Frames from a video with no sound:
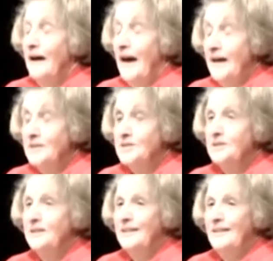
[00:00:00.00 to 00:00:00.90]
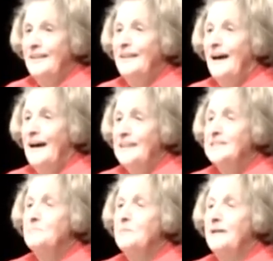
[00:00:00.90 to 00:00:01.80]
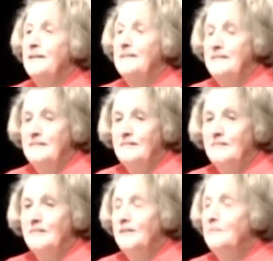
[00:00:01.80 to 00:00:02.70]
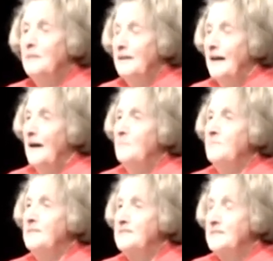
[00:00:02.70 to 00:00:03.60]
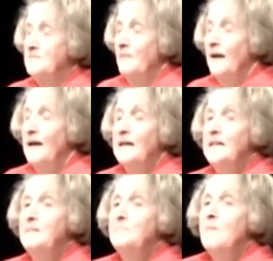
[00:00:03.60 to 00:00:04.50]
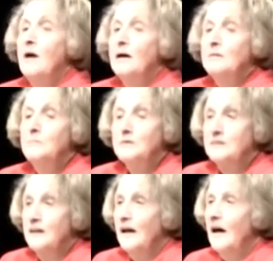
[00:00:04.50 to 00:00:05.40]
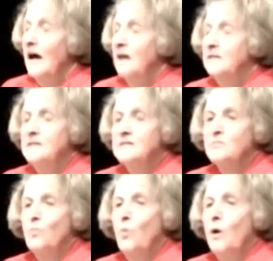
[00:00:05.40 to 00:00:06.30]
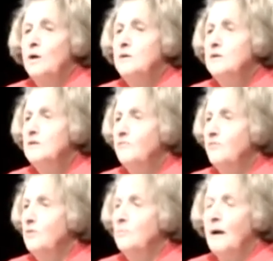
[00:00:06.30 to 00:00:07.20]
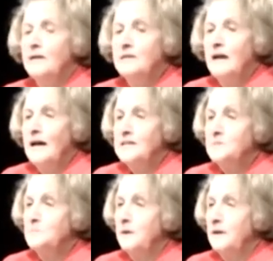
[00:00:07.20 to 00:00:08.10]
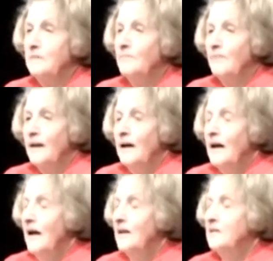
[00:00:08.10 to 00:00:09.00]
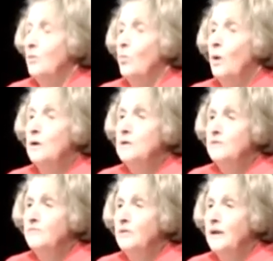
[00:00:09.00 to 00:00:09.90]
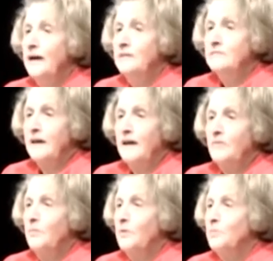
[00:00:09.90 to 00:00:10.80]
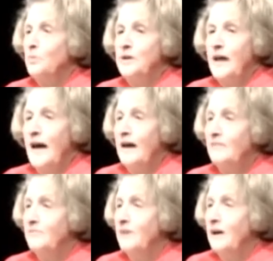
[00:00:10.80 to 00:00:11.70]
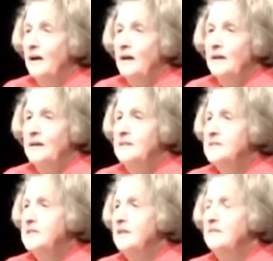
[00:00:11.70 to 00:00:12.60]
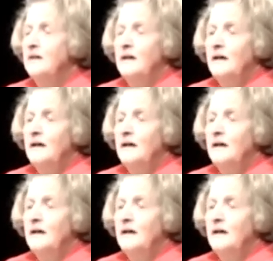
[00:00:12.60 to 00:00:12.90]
actually in a hospital here in Minneapolis, he marveled at this wonderful modern hospital and the wonderful health care what we have. He said,